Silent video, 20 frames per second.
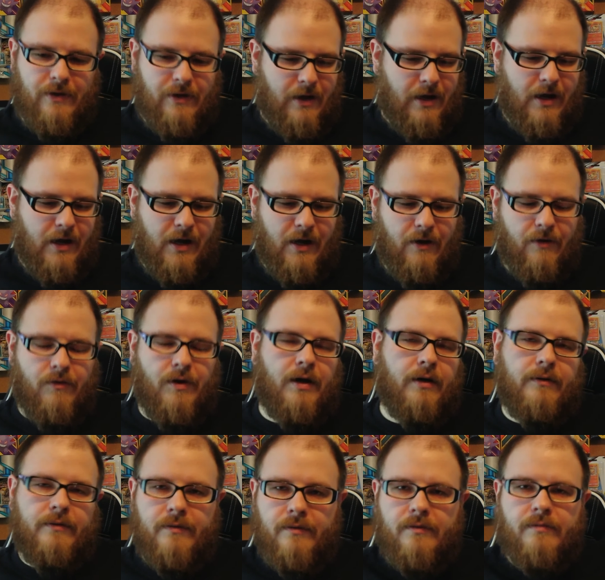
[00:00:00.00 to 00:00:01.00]

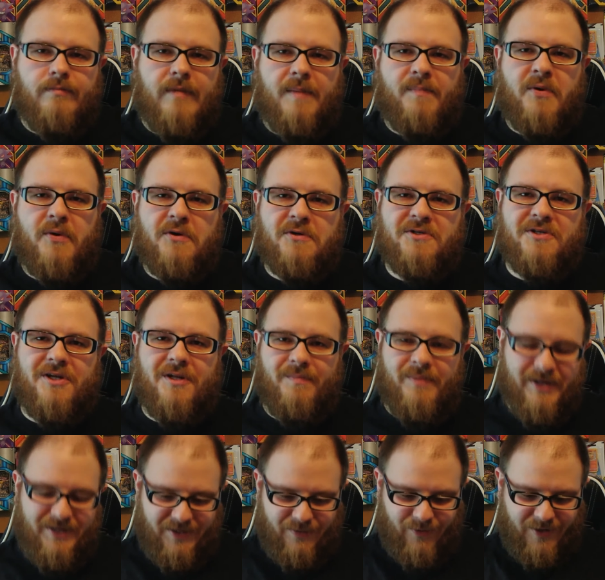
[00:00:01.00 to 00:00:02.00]
well, my personal
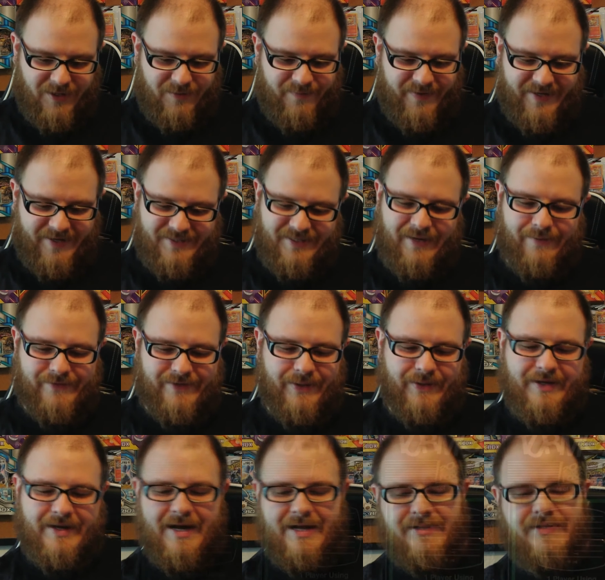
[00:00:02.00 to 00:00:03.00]
opinion, one of the best games on
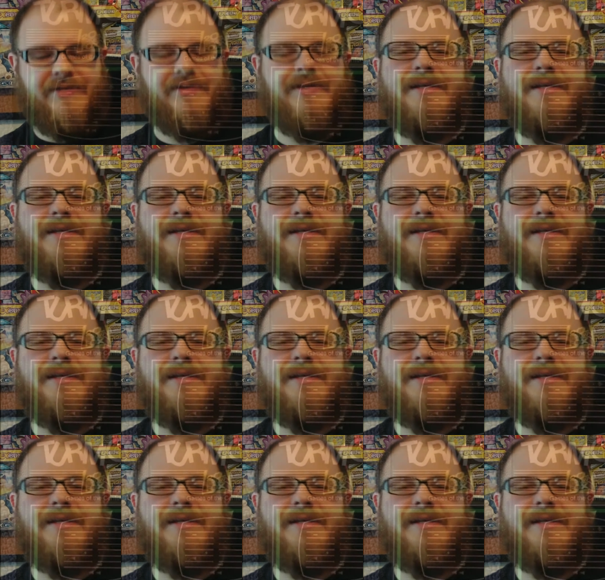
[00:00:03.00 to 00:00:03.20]
the console